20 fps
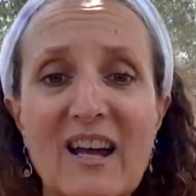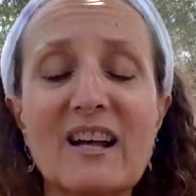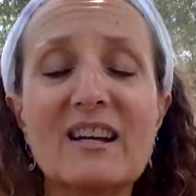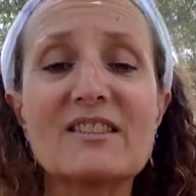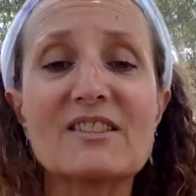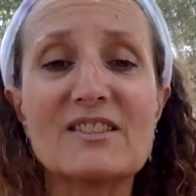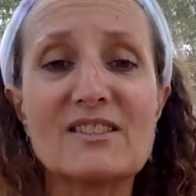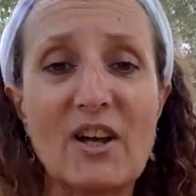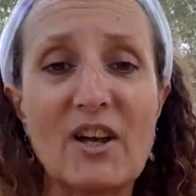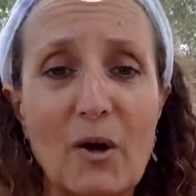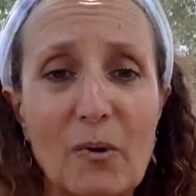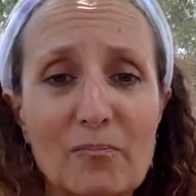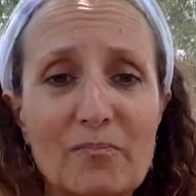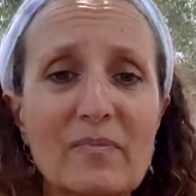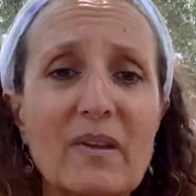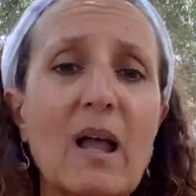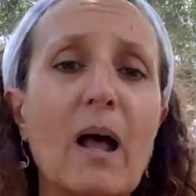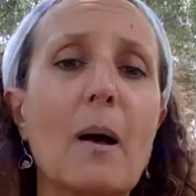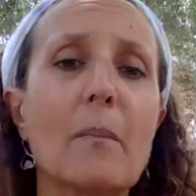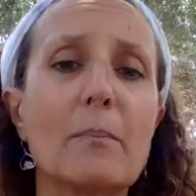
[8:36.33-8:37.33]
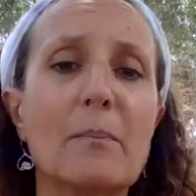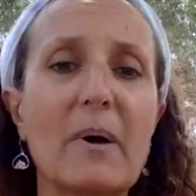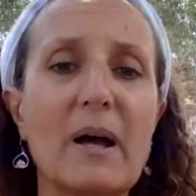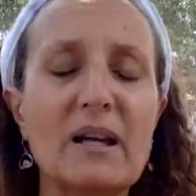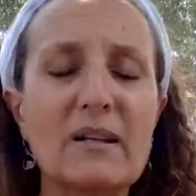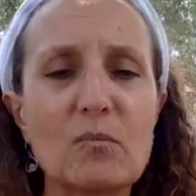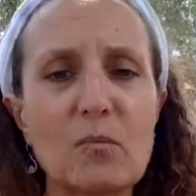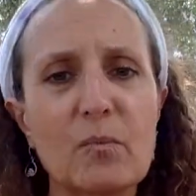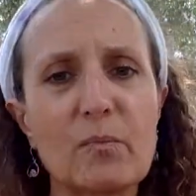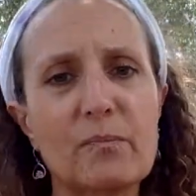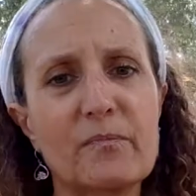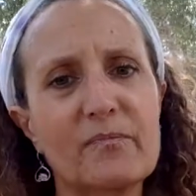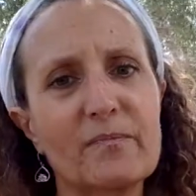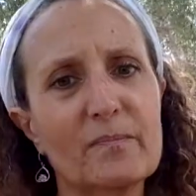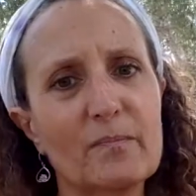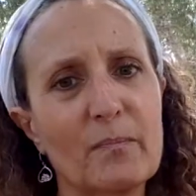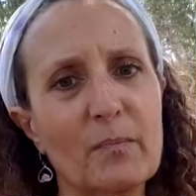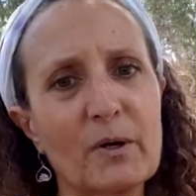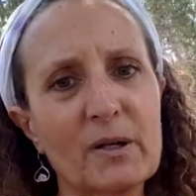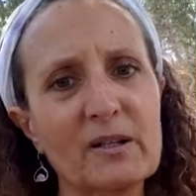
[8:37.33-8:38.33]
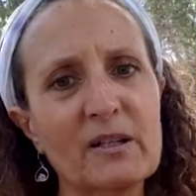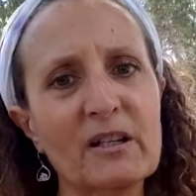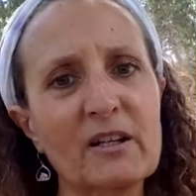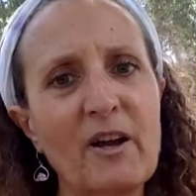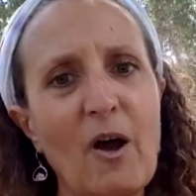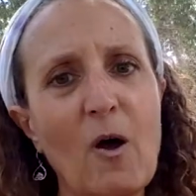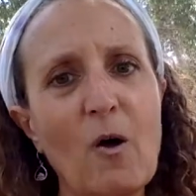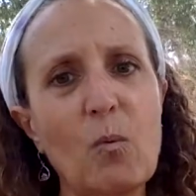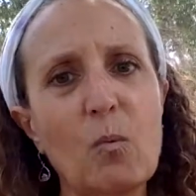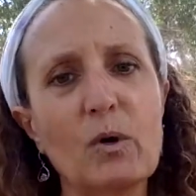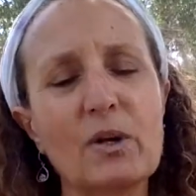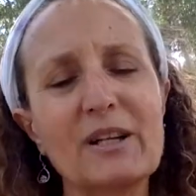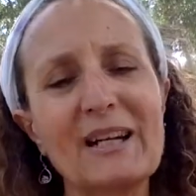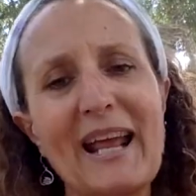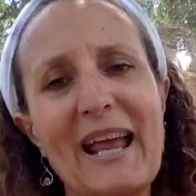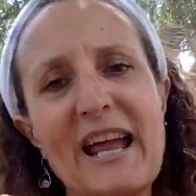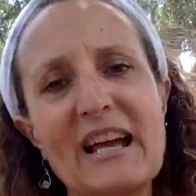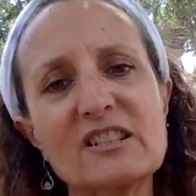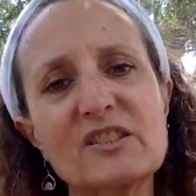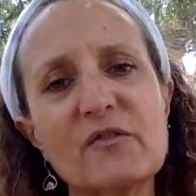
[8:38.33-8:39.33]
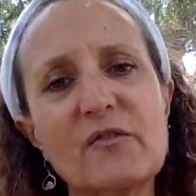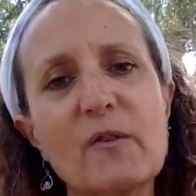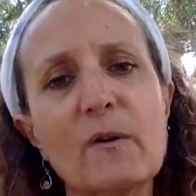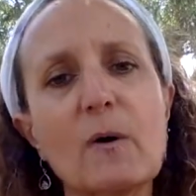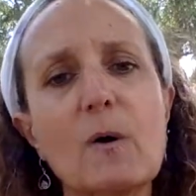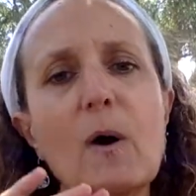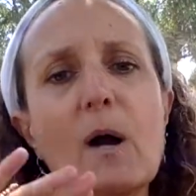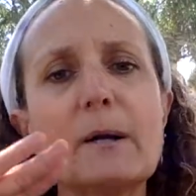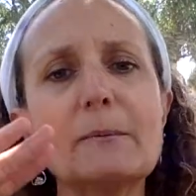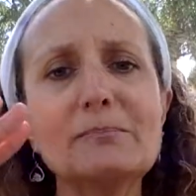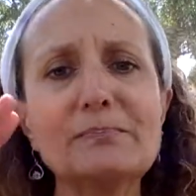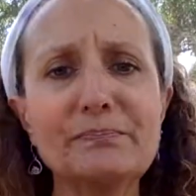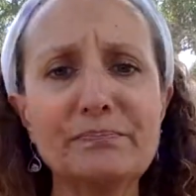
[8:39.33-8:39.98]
So, but we're going to ask for,